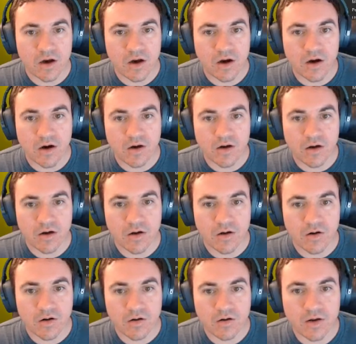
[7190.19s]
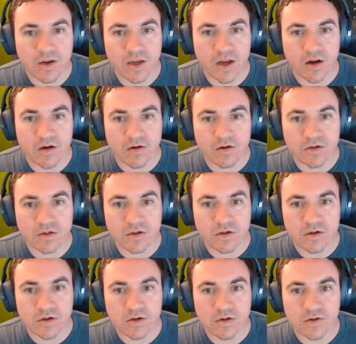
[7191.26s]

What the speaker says: on our character.